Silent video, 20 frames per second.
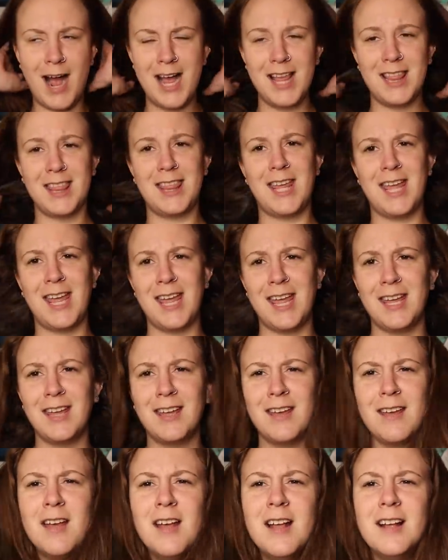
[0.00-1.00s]
I
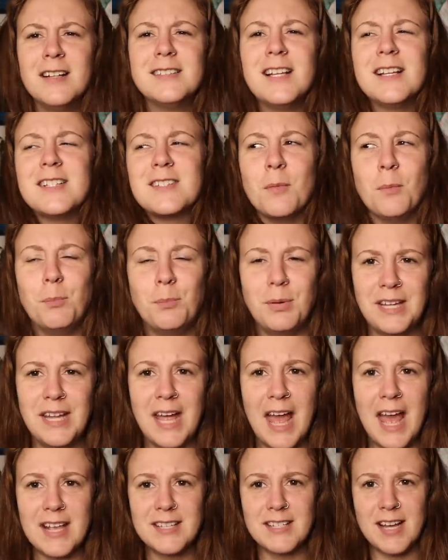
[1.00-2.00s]
think that's a
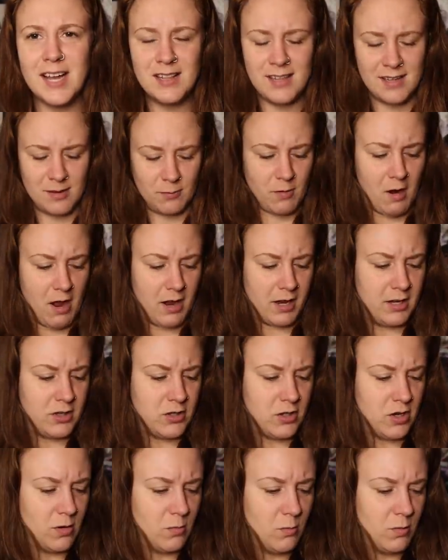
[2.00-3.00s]
BS. I think Rocky
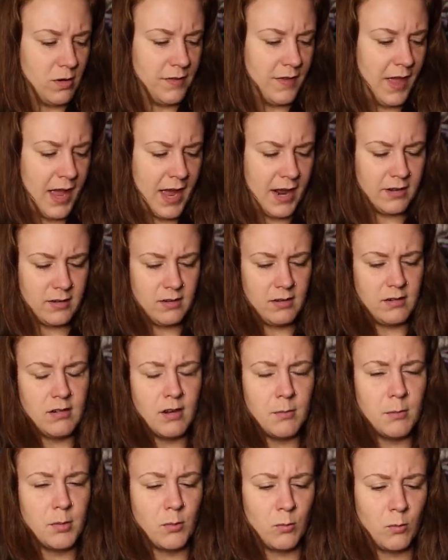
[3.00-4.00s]
should have won that,
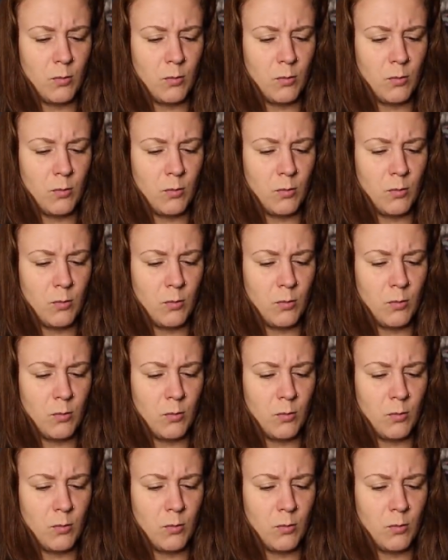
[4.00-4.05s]
number